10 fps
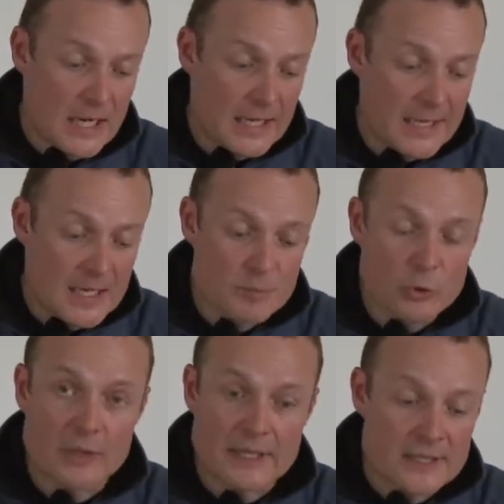A
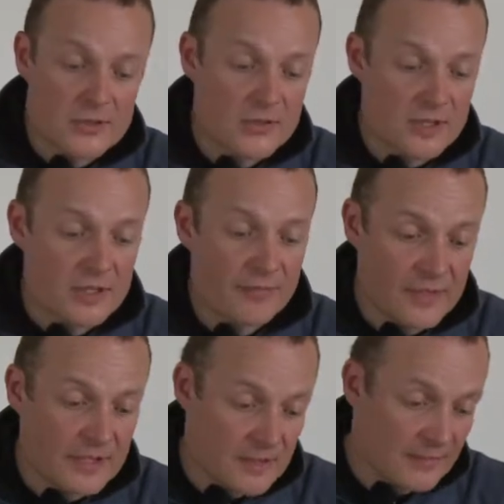guidebook like this is a
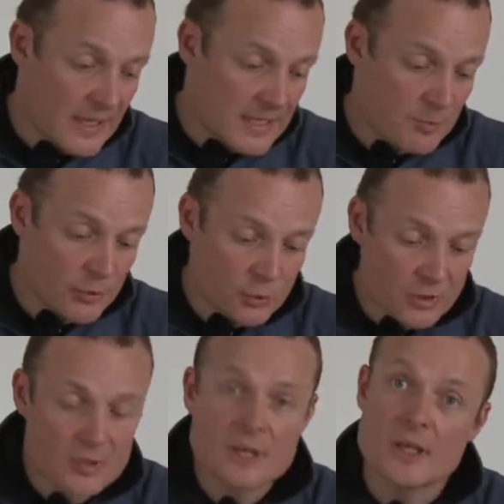definitive guidebook.
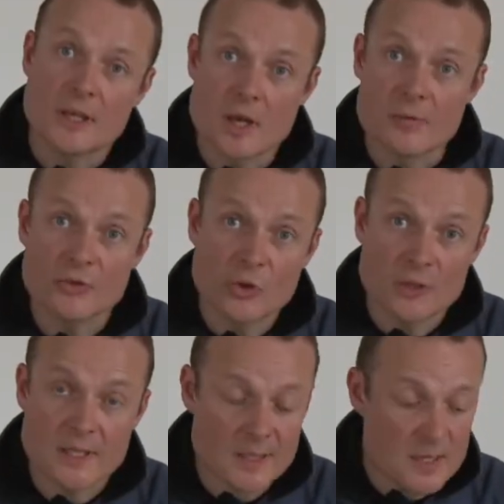It covers all
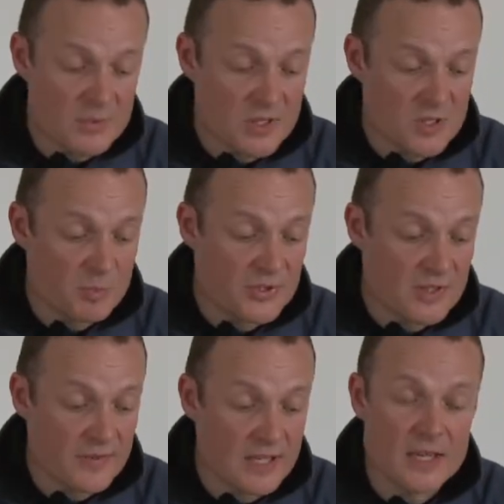the climbs in a
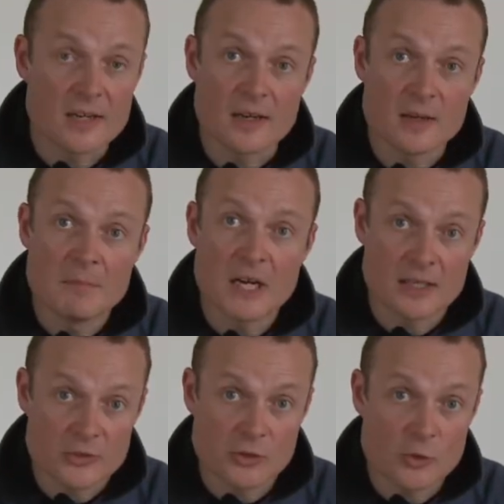specific area
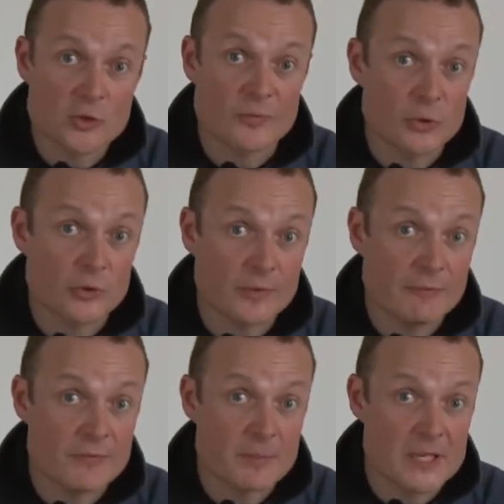and has lots of useful
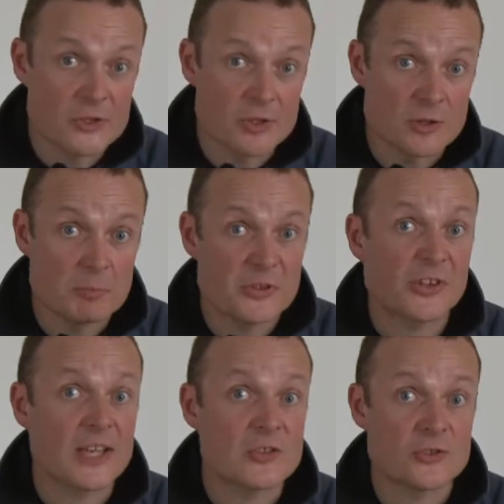information
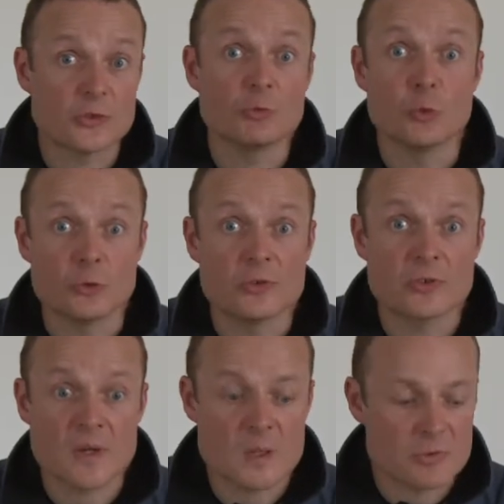besides just route
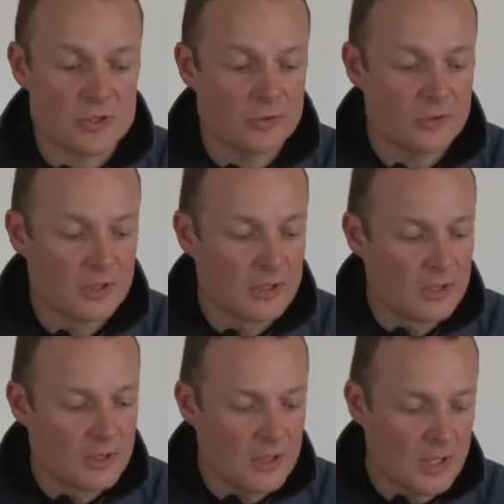descriptions.
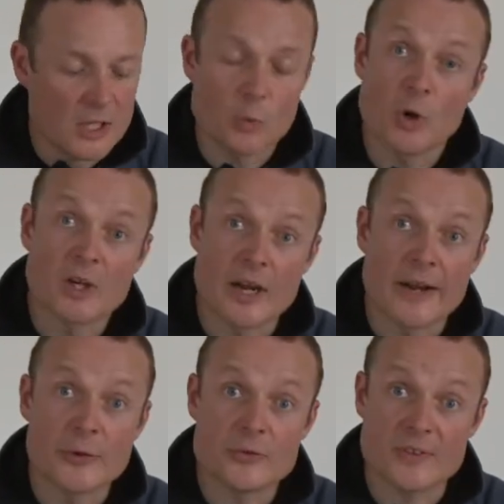I can work
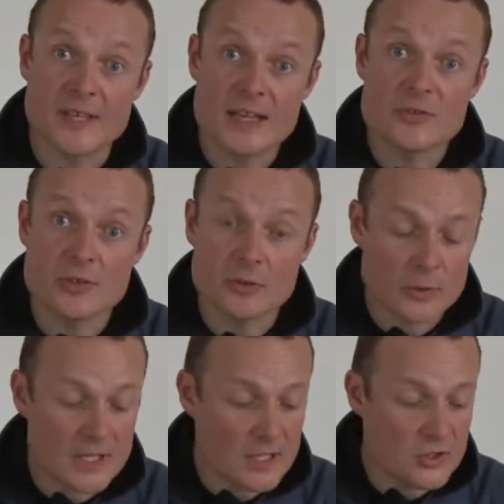out how to get to the
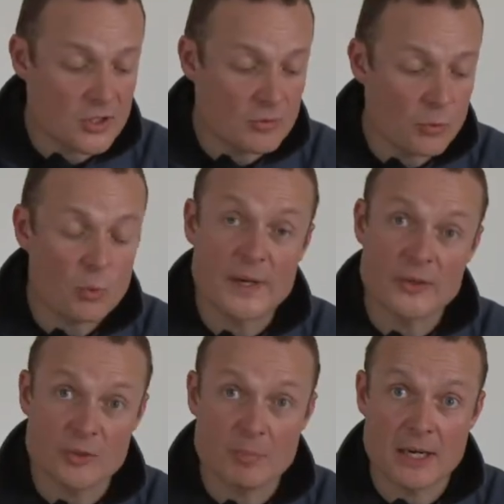location, where
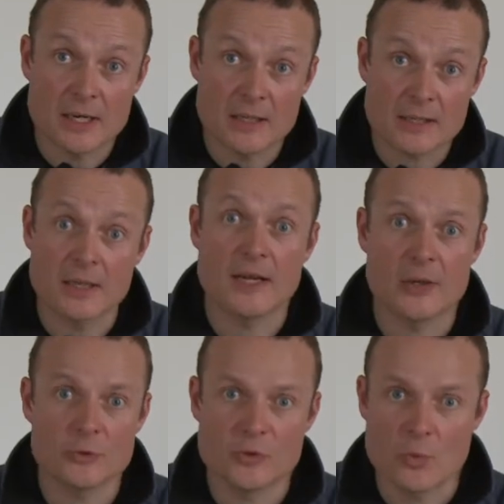to park and
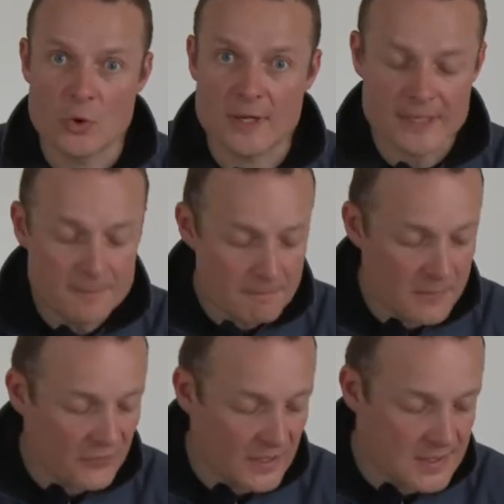how to walk
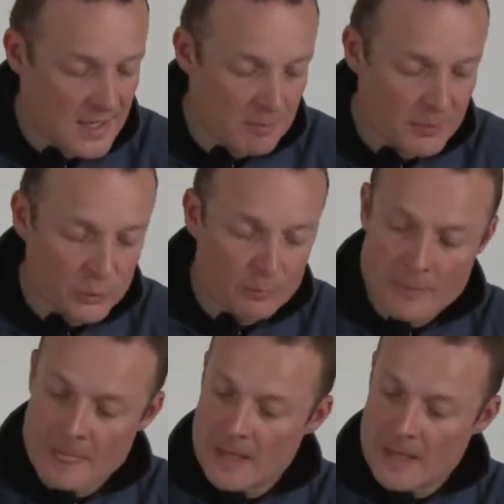in, for example.